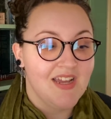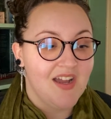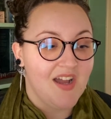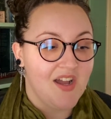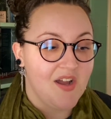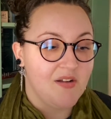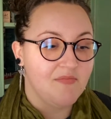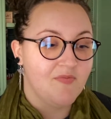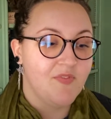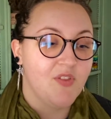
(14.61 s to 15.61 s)

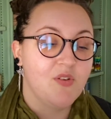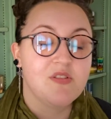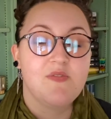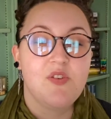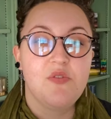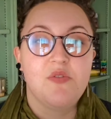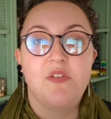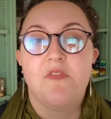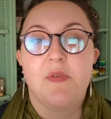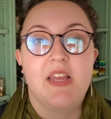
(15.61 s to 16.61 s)
Um, for those of you who
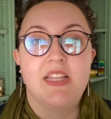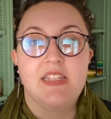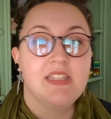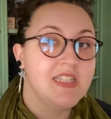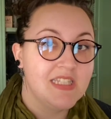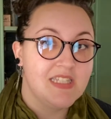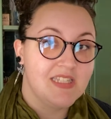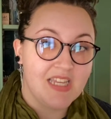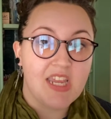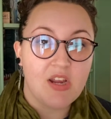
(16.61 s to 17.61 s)
have been
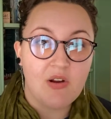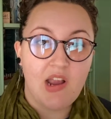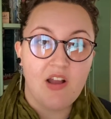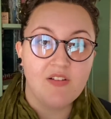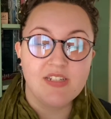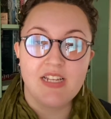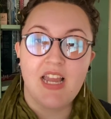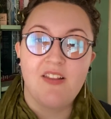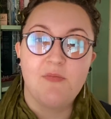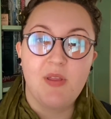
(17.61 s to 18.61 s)
sticking around and
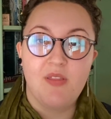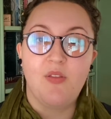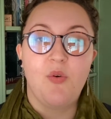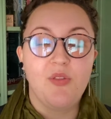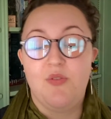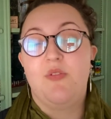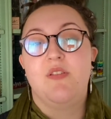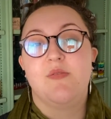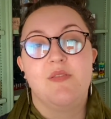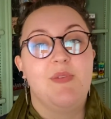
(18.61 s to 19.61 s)
kind of been going through
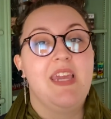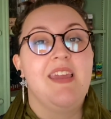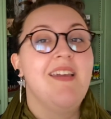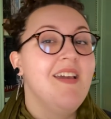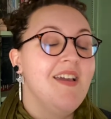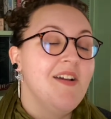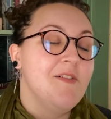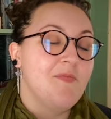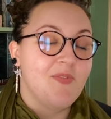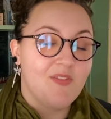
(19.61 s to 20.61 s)
this with me,
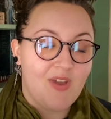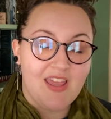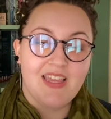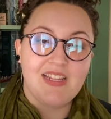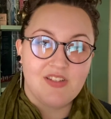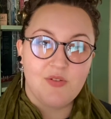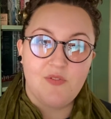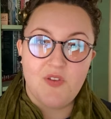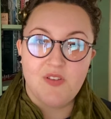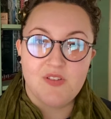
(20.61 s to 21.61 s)
finally get to
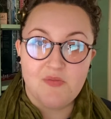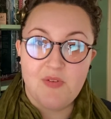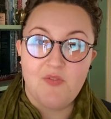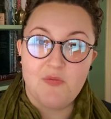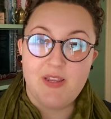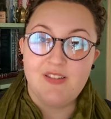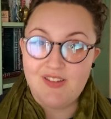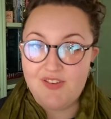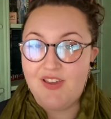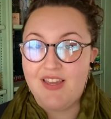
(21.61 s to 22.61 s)
reveal some information
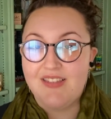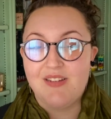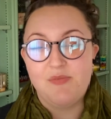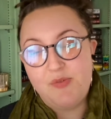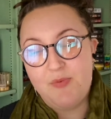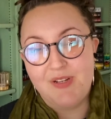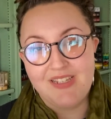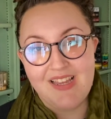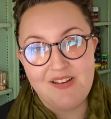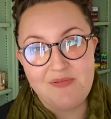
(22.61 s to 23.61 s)
to you guys and I'm super
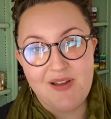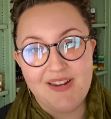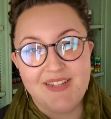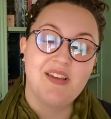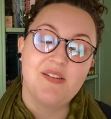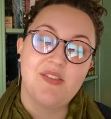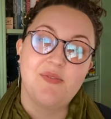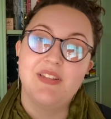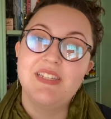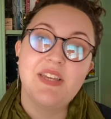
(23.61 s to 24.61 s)
excited about it. The
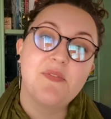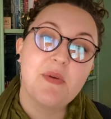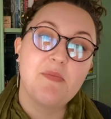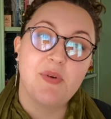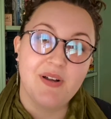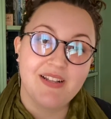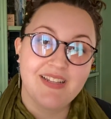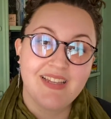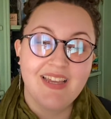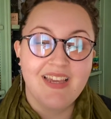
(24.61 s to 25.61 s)
release date for my book
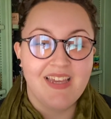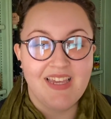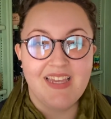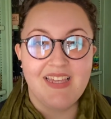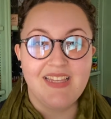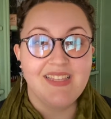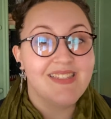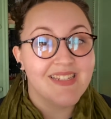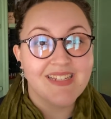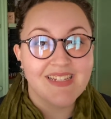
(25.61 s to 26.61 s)

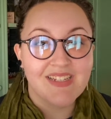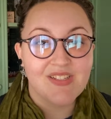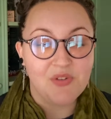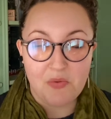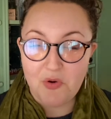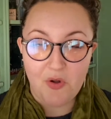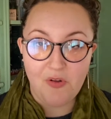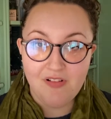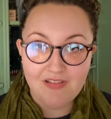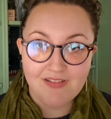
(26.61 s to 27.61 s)
is, drumroll,